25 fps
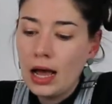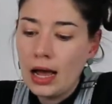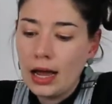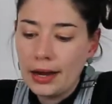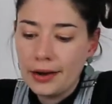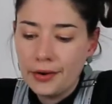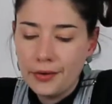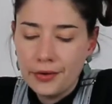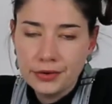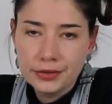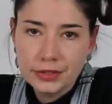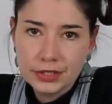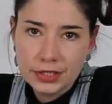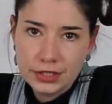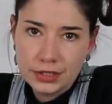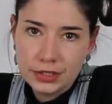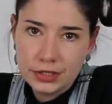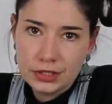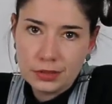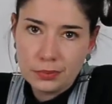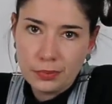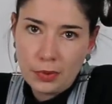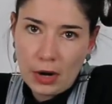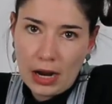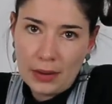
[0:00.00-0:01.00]
I only
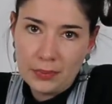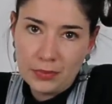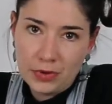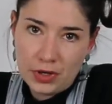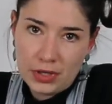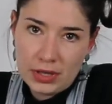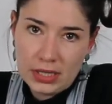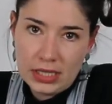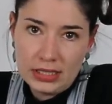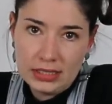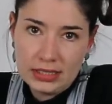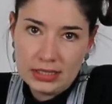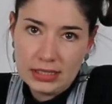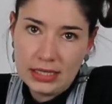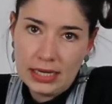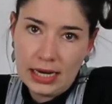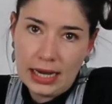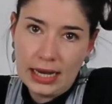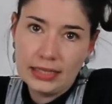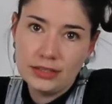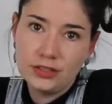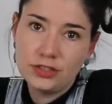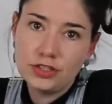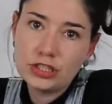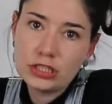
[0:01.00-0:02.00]
used a primer on this
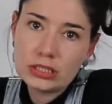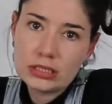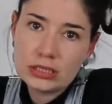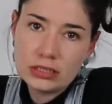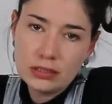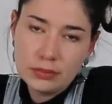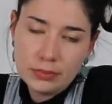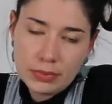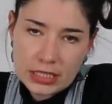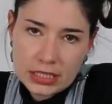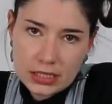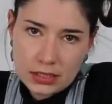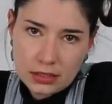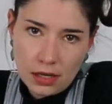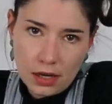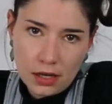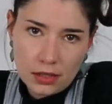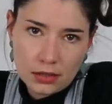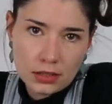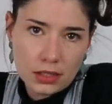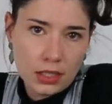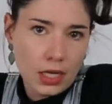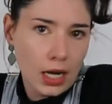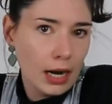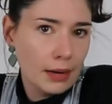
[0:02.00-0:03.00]
today just to be
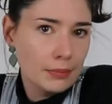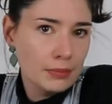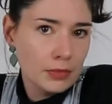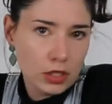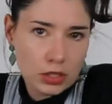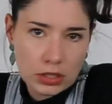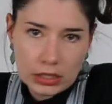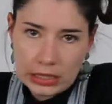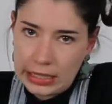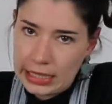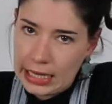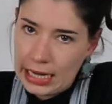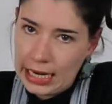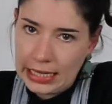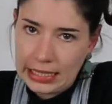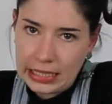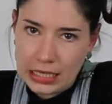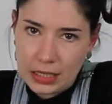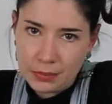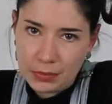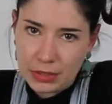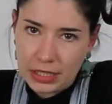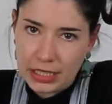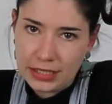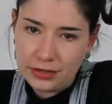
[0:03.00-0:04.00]
certain that I'm not going to get
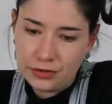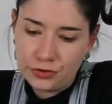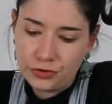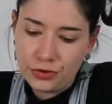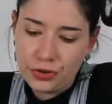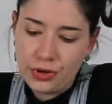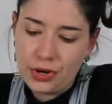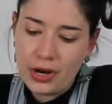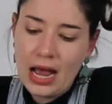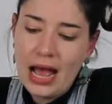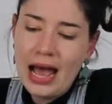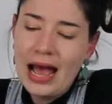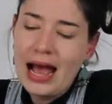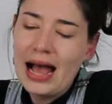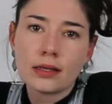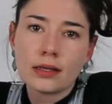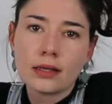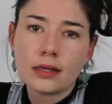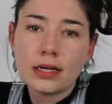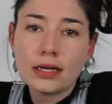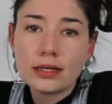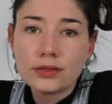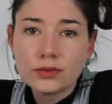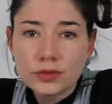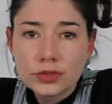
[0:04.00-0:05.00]
any bleed through,
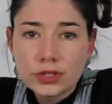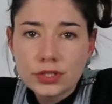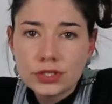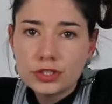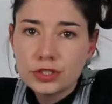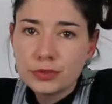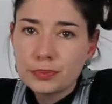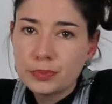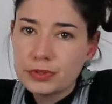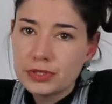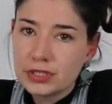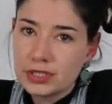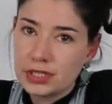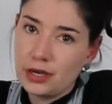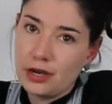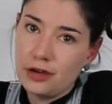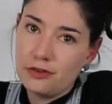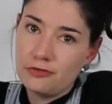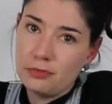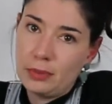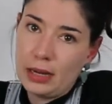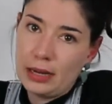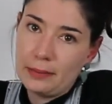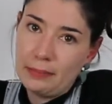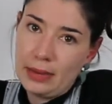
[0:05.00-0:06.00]
and also to
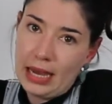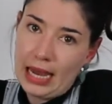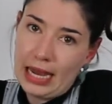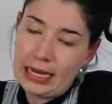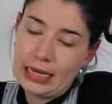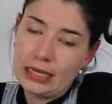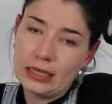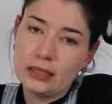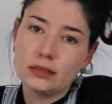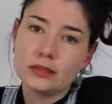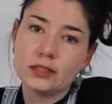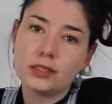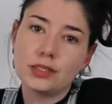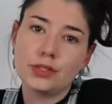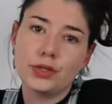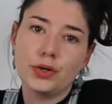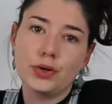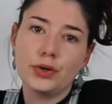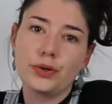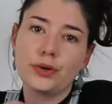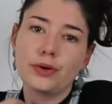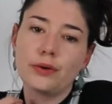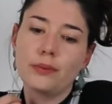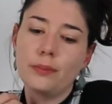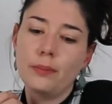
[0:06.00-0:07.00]
preserve my paint.
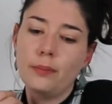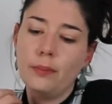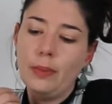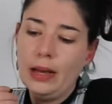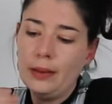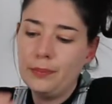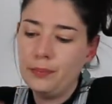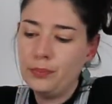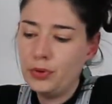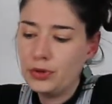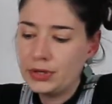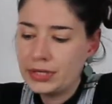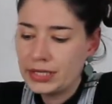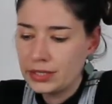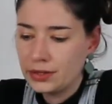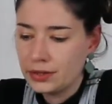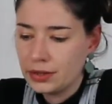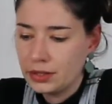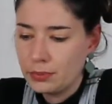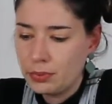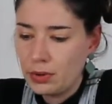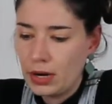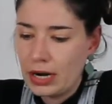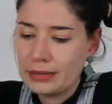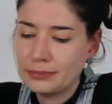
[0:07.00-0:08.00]
So by putting on
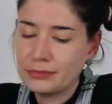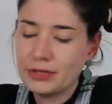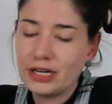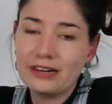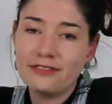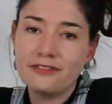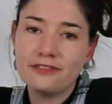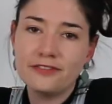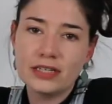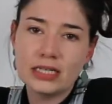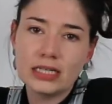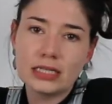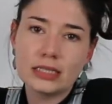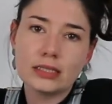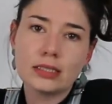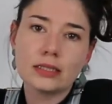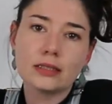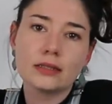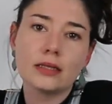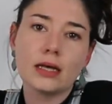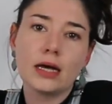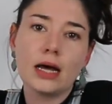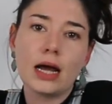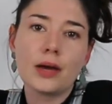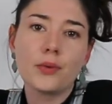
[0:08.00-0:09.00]
the primer, I feel
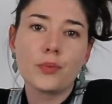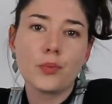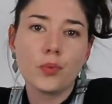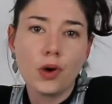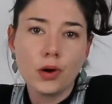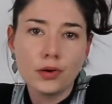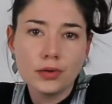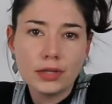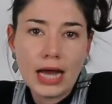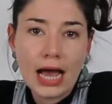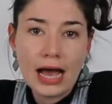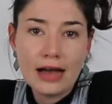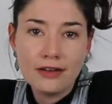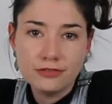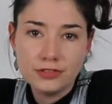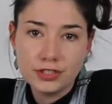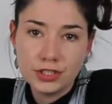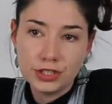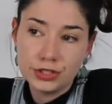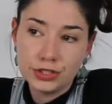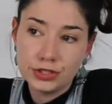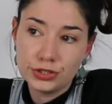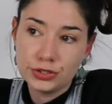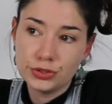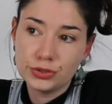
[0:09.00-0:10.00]
that I won't have
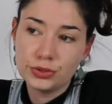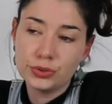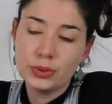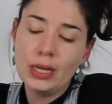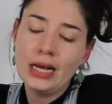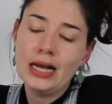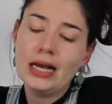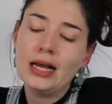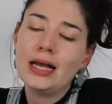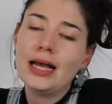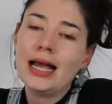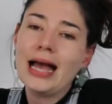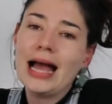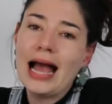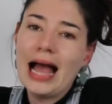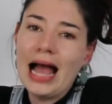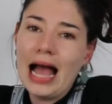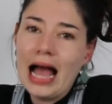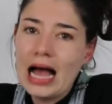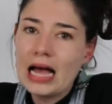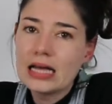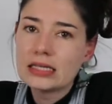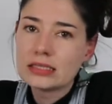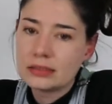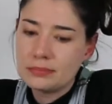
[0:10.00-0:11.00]
to do
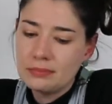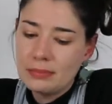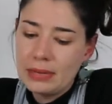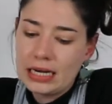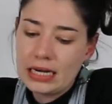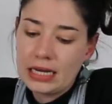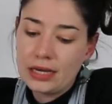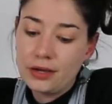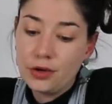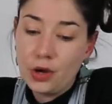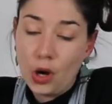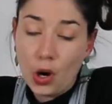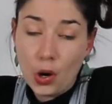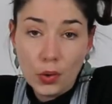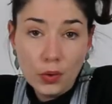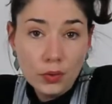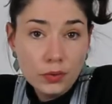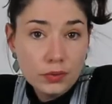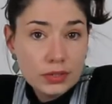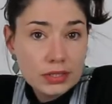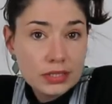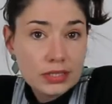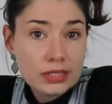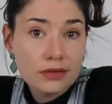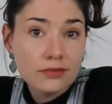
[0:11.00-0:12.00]
as many
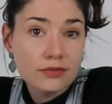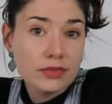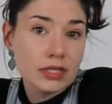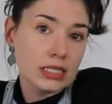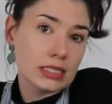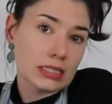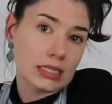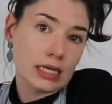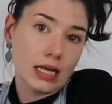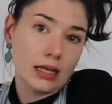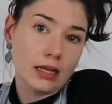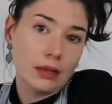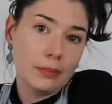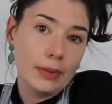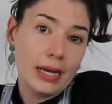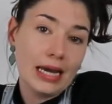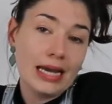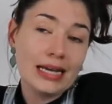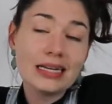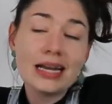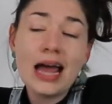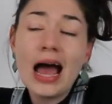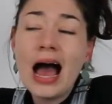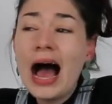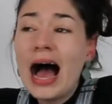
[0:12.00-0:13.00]
coats of this color
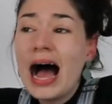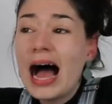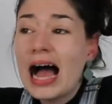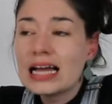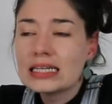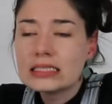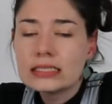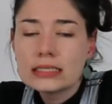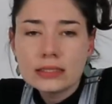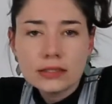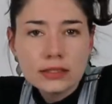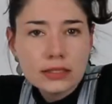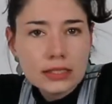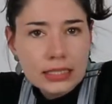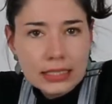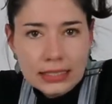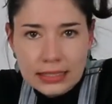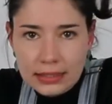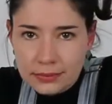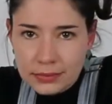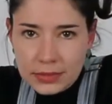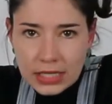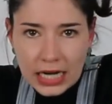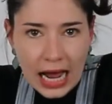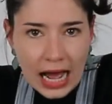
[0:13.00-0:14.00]
paint. I still think
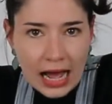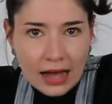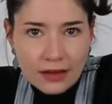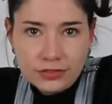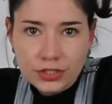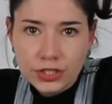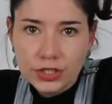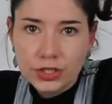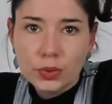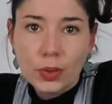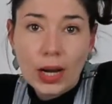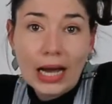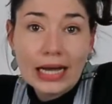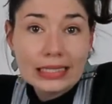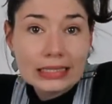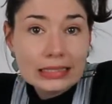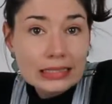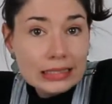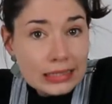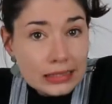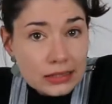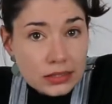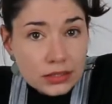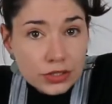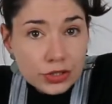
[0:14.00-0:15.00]
I'm going to have to do at
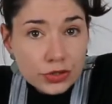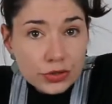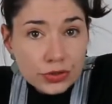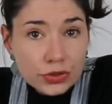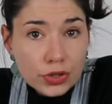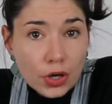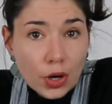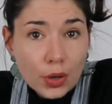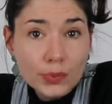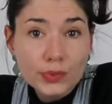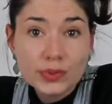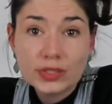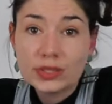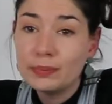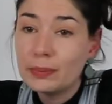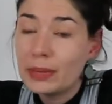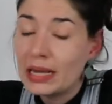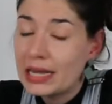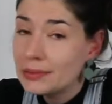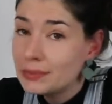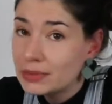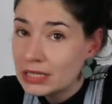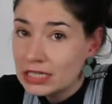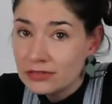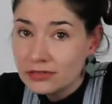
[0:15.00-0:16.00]
least 2 coats,
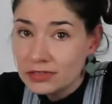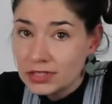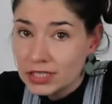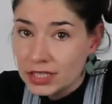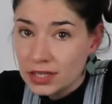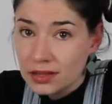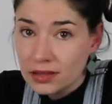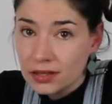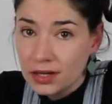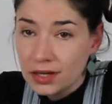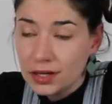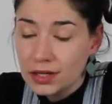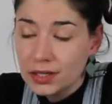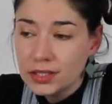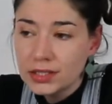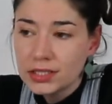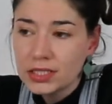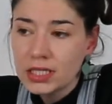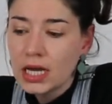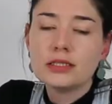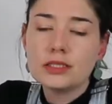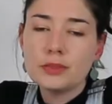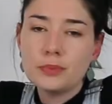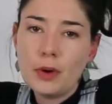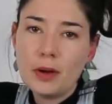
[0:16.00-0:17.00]
maybe even a third.
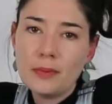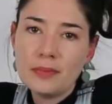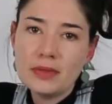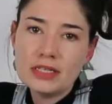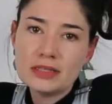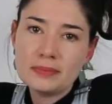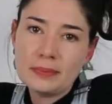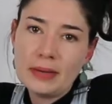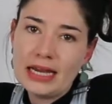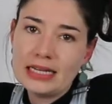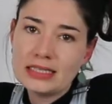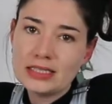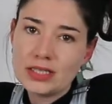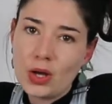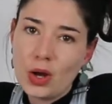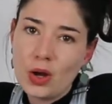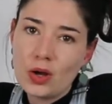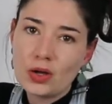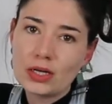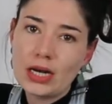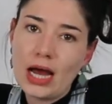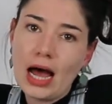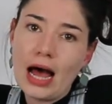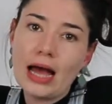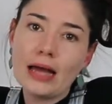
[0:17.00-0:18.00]
To pop this paint
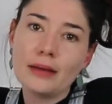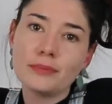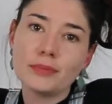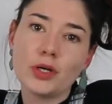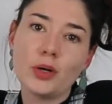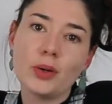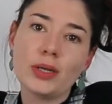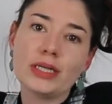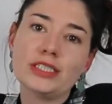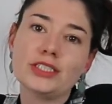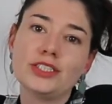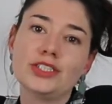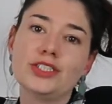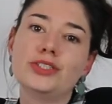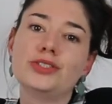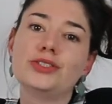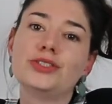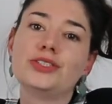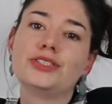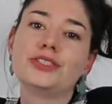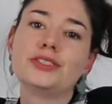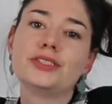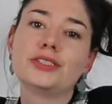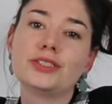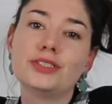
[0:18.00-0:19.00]
on, I'm going to
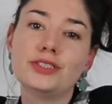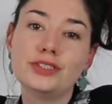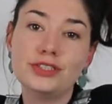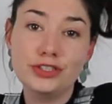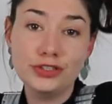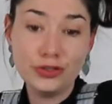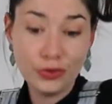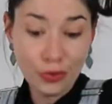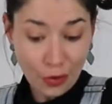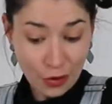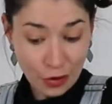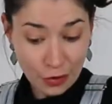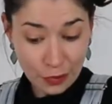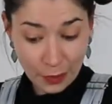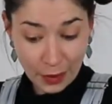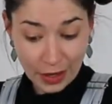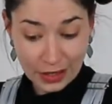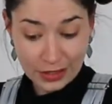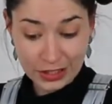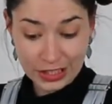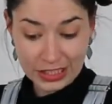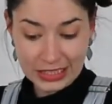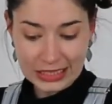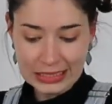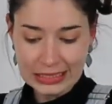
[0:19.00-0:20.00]
use chalk
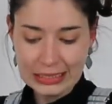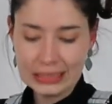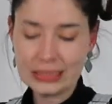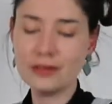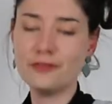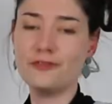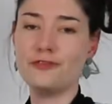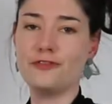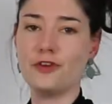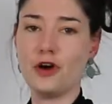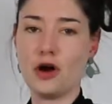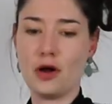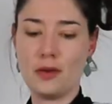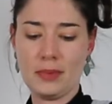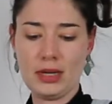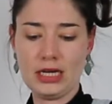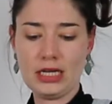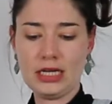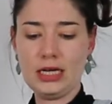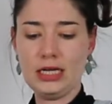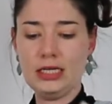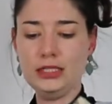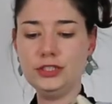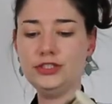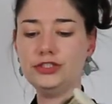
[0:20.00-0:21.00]
brushes from
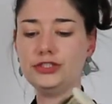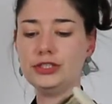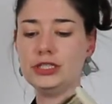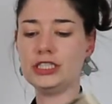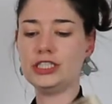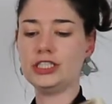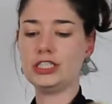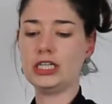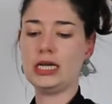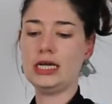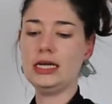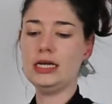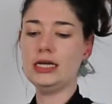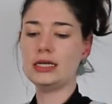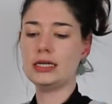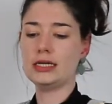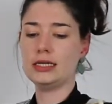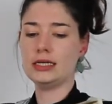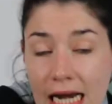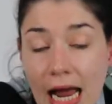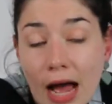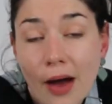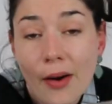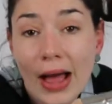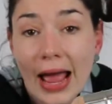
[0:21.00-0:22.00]
Country Chic.
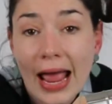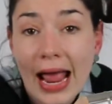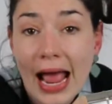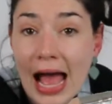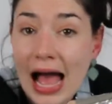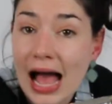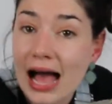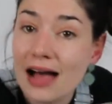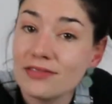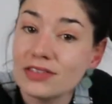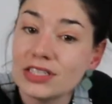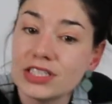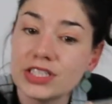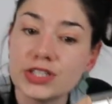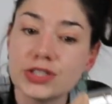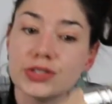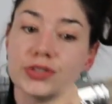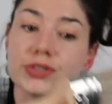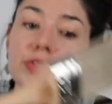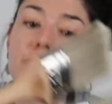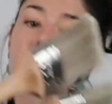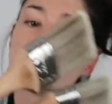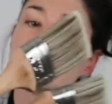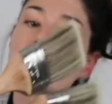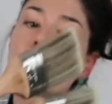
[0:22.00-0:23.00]
Now, I haven't
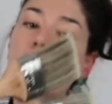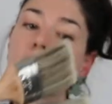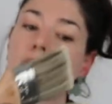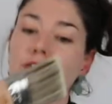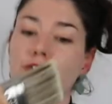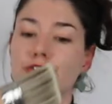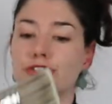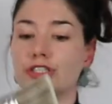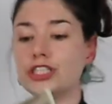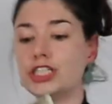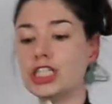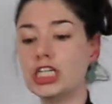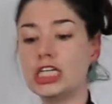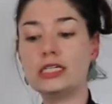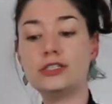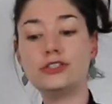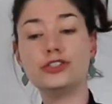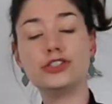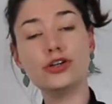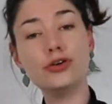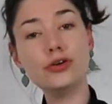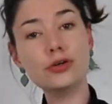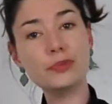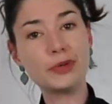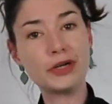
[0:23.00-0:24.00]
used the Country Chic
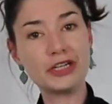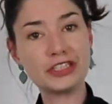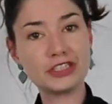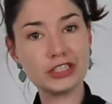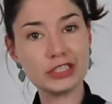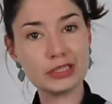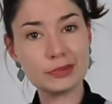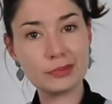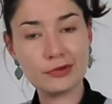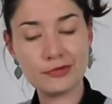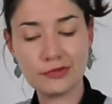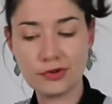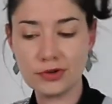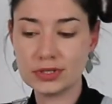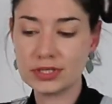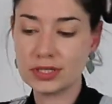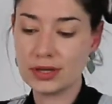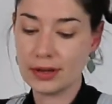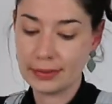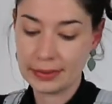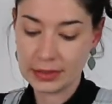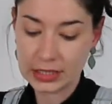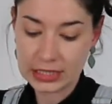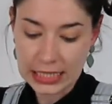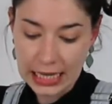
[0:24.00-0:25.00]
chalk brushes before, so
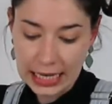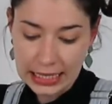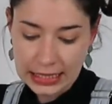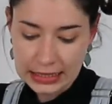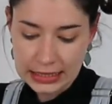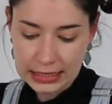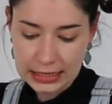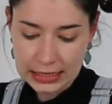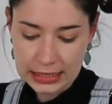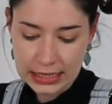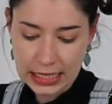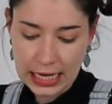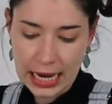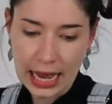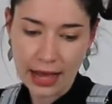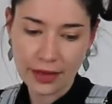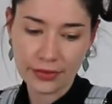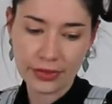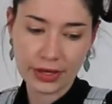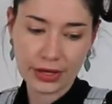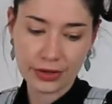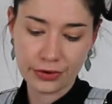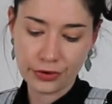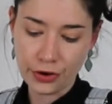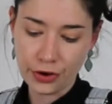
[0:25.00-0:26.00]
I'm excited to see how
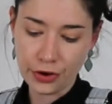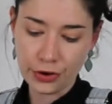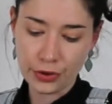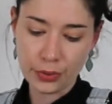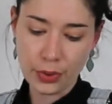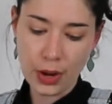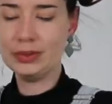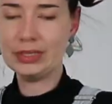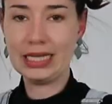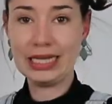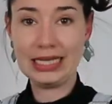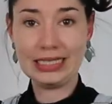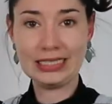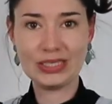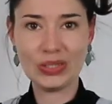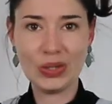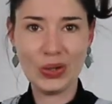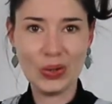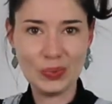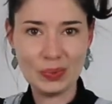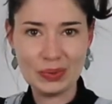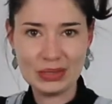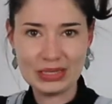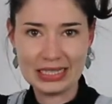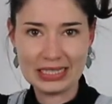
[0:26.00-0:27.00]
they go. Let's
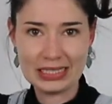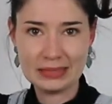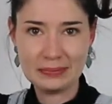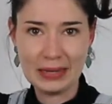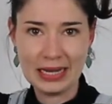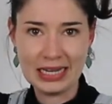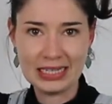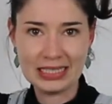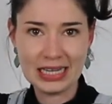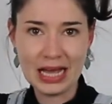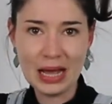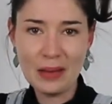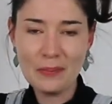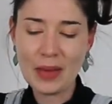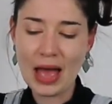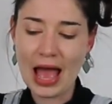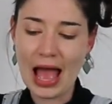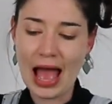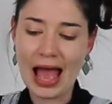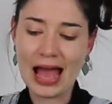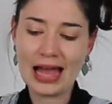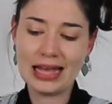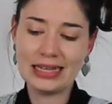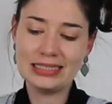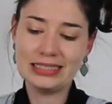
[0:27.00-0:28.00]
open this paint up
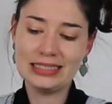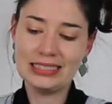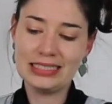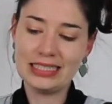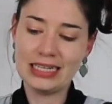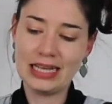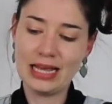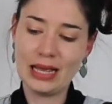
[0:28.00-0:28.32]
and